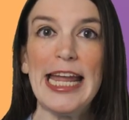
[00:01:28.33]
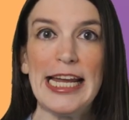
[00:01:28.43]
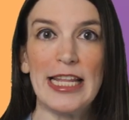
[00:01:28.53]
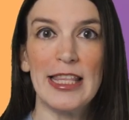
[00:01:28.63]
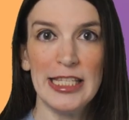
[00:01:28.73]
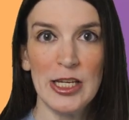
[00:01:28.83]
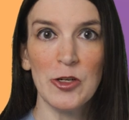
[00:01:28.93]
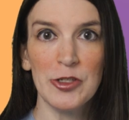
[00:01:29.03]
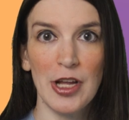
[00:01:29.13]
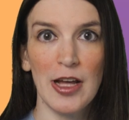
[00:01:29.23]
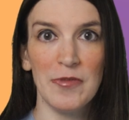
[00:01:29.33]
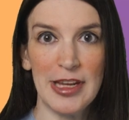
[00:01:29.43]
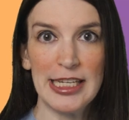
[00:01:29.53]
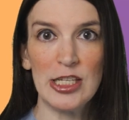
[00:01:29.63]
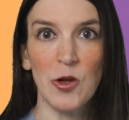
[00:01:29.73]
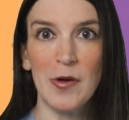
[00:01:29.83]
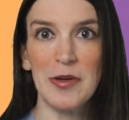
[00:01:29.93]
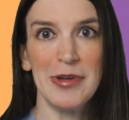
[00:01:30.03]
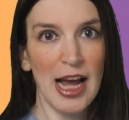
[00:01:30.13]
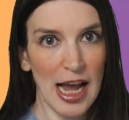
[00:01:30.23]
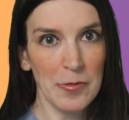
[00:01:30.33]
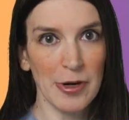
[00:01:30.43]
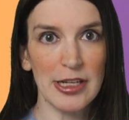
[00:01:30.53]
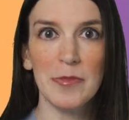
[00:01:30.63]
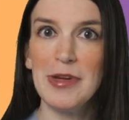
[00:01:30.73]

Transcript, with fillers: And this year's event is going to be hybrid,